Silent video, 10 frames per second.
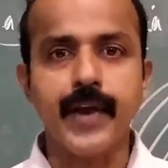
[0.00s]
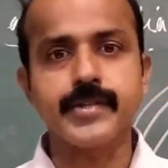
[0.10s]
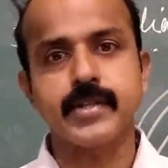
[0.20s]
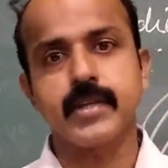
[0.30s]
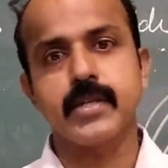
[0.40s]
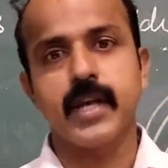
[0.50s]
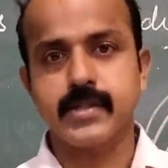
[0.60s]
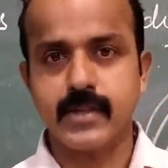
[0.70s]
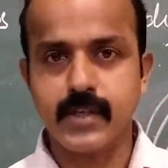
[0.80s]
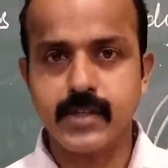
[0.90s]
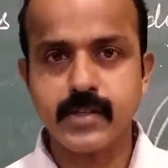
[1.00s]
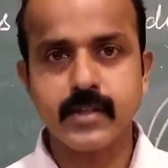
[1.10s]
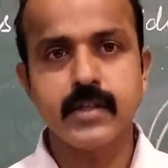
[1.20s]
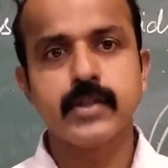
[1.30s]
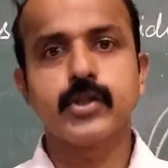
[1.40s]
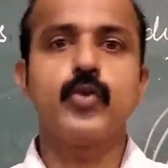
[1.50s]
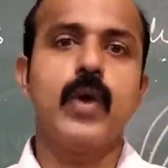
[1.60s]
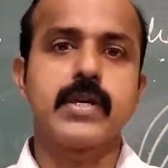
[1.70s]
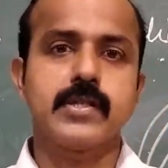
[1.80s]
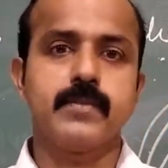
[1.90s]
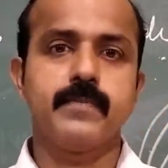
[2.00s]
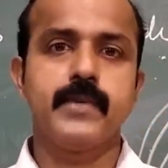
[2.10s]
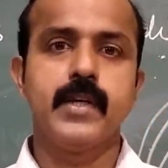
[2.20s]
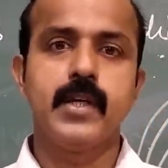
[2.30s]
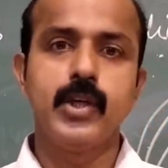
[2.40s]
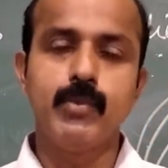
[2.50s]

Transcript: exercises through WhatsApp.